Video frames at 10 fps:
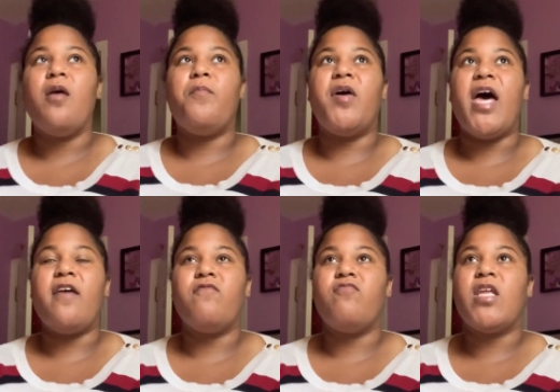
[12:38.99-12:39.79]
but
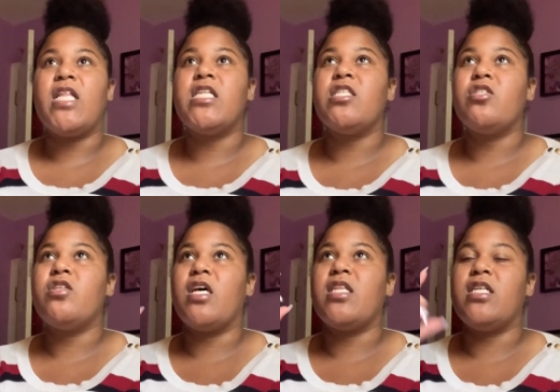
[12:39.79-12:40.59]
I listen to
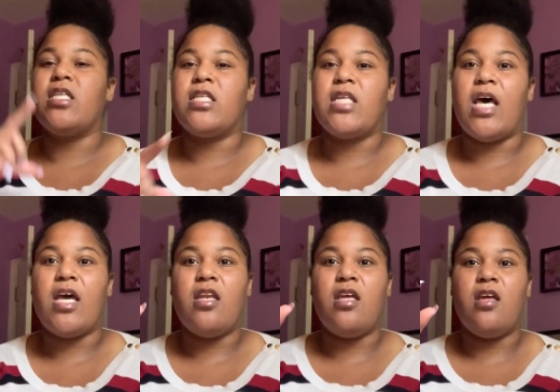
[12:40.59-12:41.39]
like these
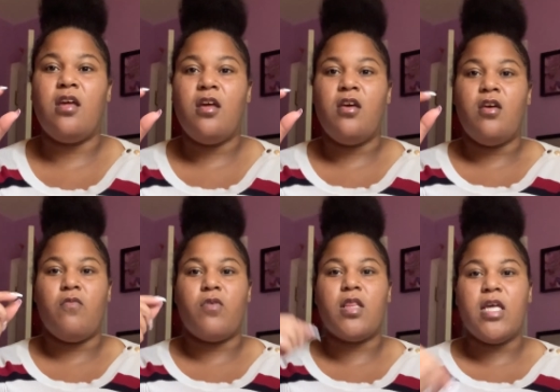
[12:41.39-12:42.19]
anxiety
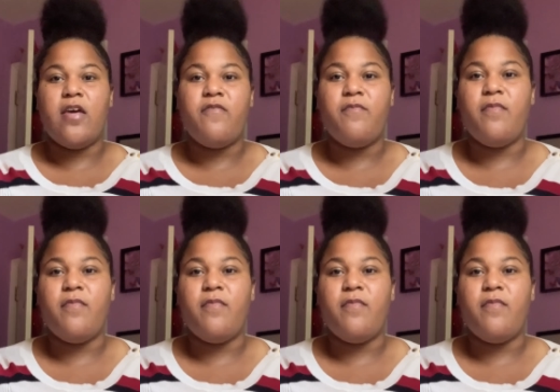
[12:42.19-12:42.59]
relief